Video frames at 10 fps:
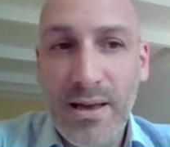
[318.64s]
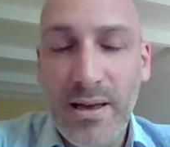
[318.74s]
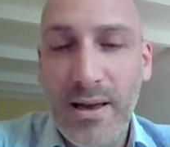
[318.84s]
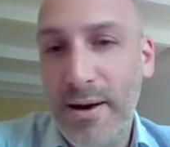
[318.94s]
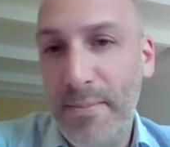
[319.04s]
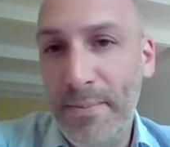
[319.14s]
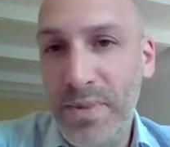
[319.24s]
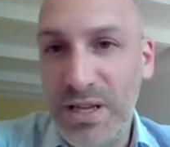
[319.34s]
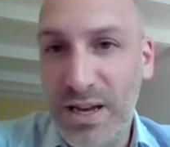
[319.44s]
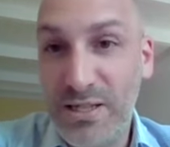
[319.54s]
Yeah,
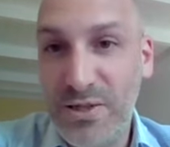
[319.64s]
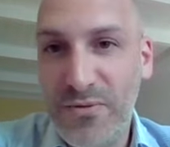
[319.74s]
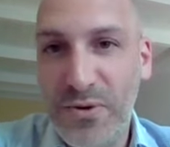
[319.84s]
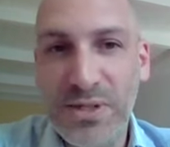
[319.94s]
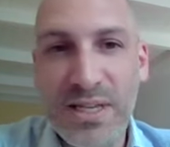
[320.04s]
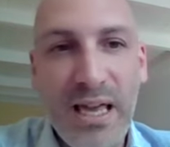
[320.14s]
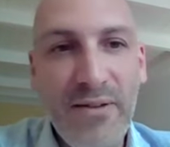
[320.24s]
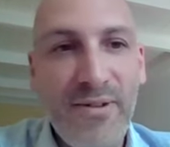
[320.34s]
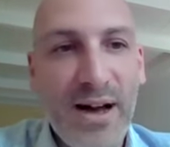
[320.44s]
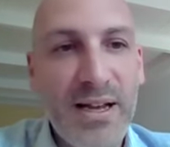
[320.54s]
so that's the first
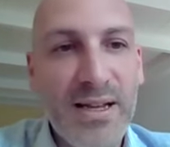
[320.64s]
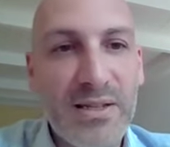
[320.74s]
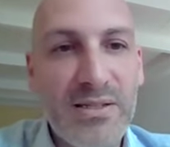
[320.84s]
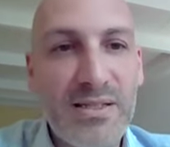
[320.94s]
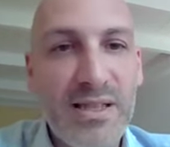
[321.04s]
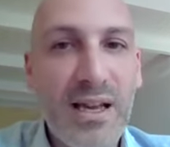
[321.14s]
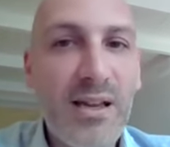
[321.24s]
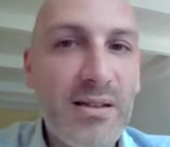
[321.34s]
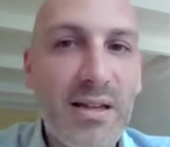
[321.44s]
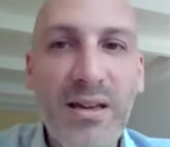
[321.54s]
key finding. A
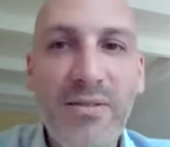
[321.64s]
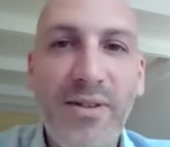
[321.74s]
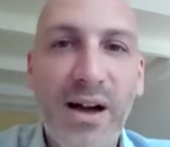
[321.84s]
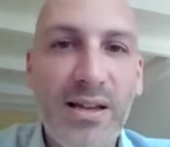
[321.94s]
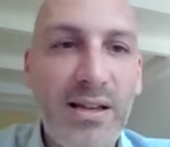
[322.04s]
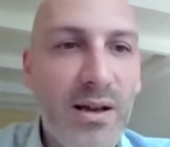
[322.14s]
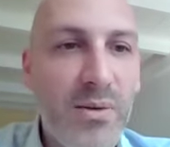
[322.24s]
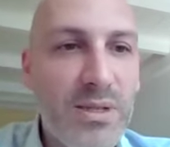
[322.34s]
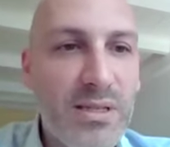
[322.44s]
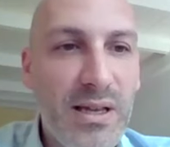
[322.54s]
second key finding, I
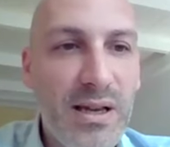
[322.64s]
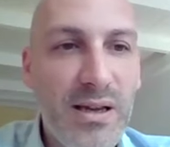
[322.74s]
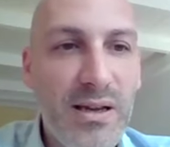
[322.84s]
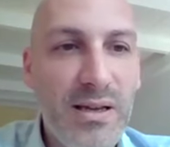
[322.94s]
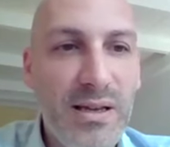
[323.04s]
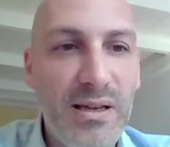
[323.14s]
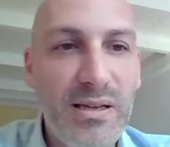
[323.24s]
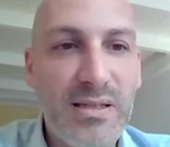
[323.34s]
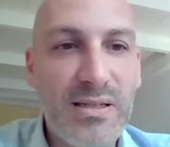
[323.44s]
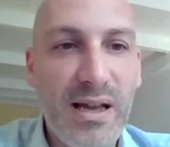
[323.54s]
would say,
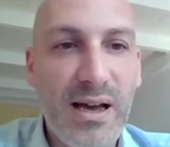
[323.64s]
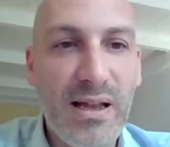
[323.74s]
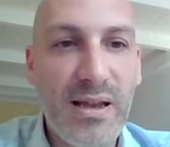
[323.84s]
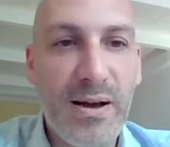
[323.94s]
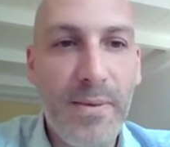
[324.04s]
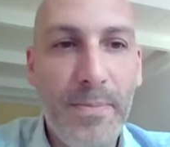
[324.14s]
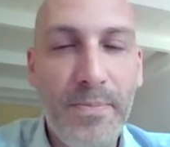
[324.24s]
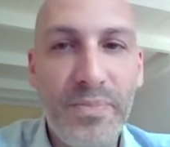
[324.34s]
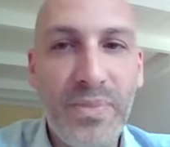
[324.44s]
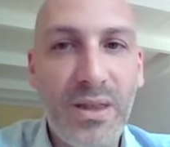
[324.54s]
is that
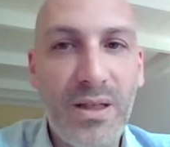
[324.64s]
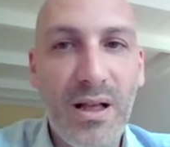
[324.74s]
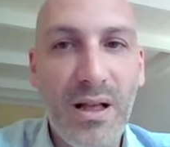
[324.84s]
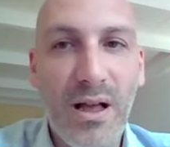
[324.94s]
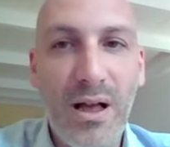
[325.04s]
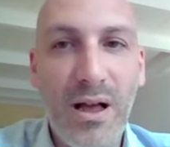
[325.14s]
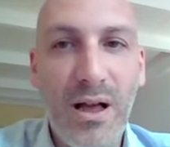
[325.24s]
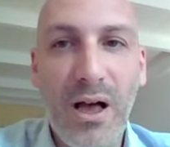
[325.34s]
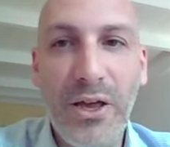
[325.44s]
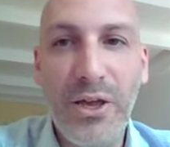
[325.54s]
a
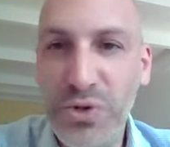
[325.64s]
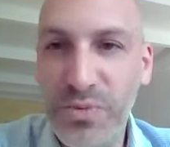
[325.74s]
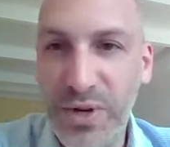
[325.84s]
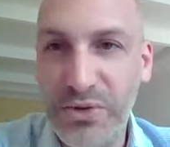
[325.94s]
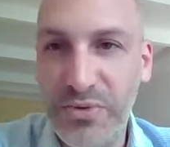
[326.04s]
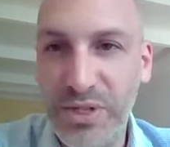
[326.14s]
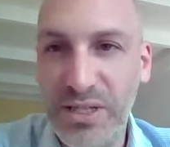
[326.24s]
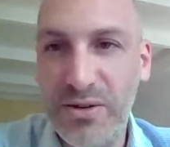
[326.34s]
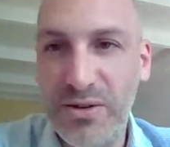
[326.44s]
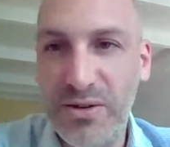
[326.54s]
huge majority
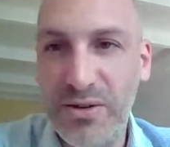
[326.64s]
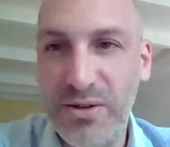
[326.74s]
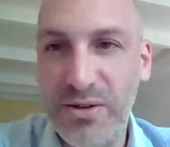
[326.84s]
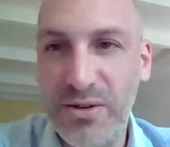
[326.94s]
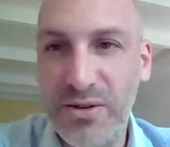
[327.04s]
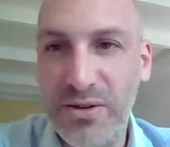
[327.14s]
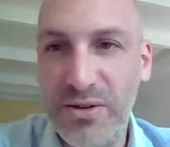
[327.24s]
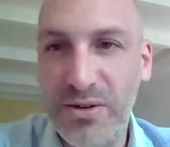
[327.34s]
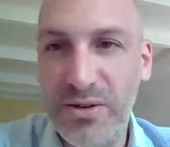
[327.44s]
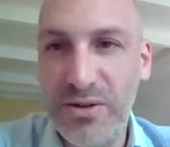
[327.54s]
of cities
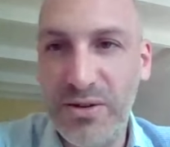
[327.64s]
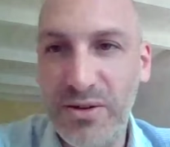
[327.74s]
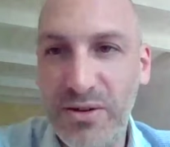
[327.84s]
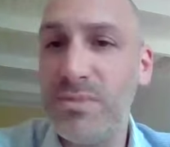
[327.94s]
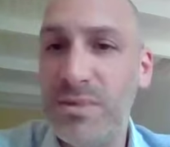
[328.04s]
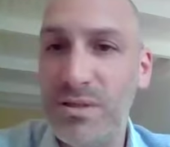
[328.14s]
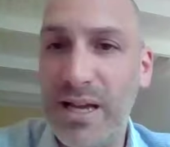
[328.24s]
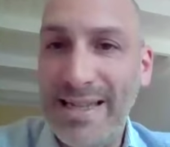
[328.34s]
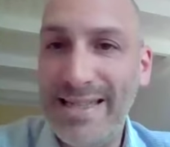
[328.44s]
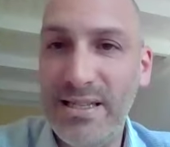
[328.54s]
worldwide,
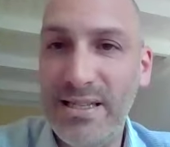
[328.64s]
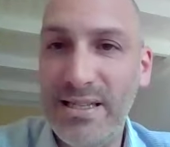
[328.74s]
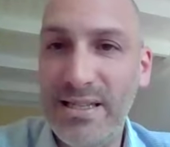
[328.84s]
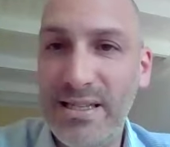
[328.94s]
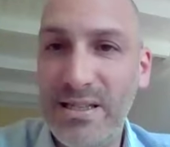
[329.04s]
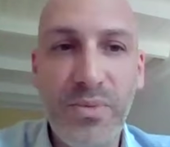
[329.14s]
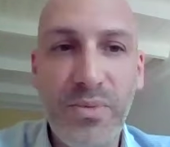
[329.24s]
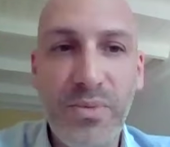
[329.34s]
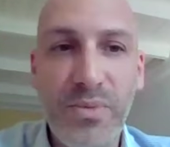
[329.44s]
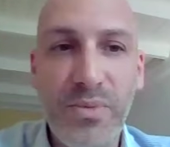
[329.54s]

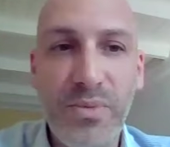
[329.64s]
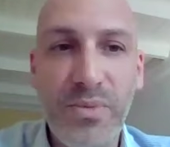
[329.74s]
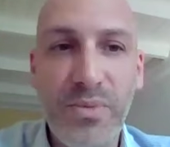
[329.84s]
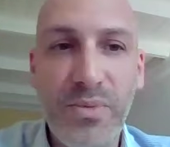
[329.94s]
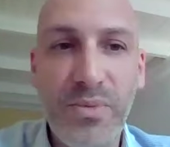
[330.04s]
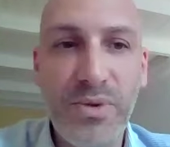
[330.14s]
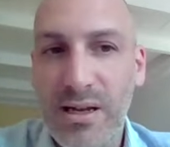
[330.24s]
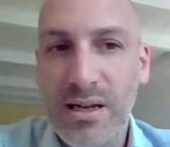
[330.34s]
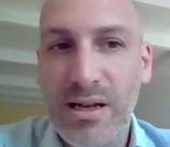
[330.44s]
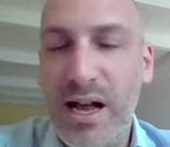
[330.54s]
93%,
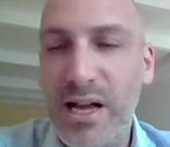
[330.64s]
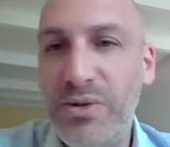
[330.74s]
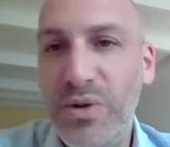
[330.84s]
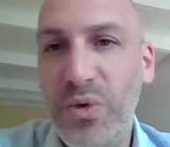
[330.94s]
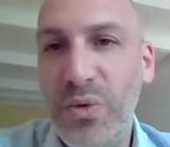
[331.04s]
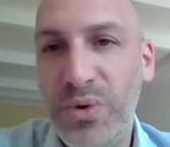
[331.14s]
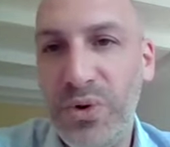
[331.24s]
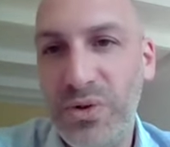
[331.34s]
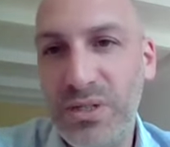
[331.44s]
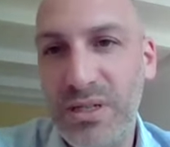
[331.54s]
actually
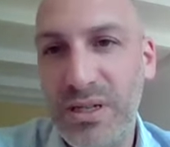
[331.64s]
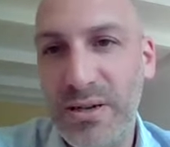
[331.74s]
report